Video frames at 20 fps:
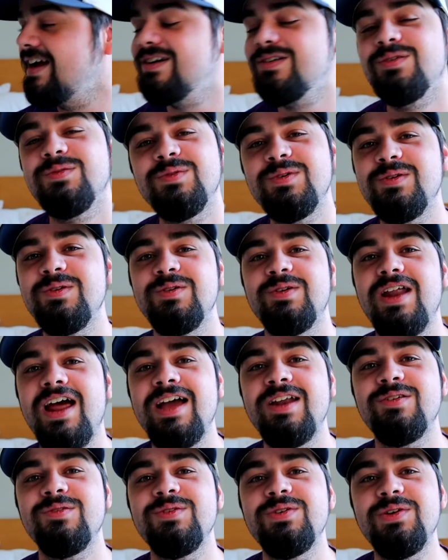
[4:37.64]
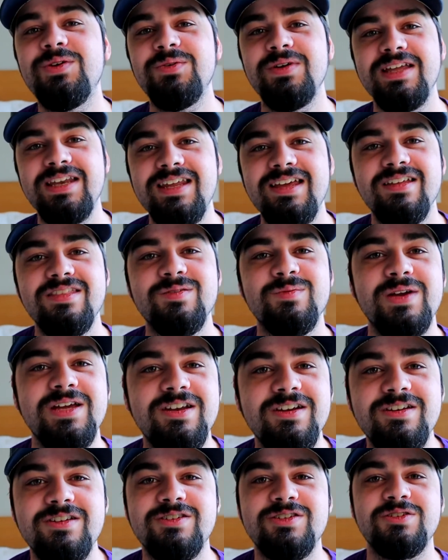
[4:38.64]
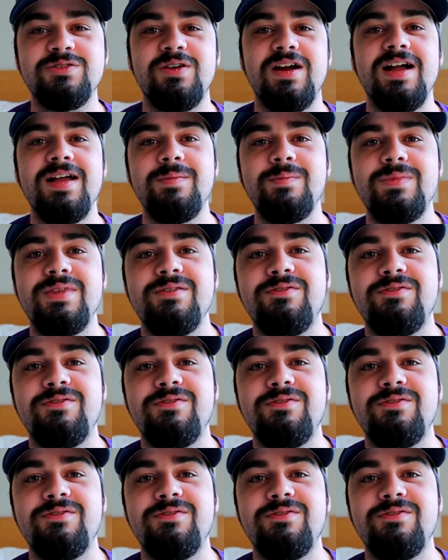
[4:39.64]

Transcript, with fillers: I don't I don't know any other way to describe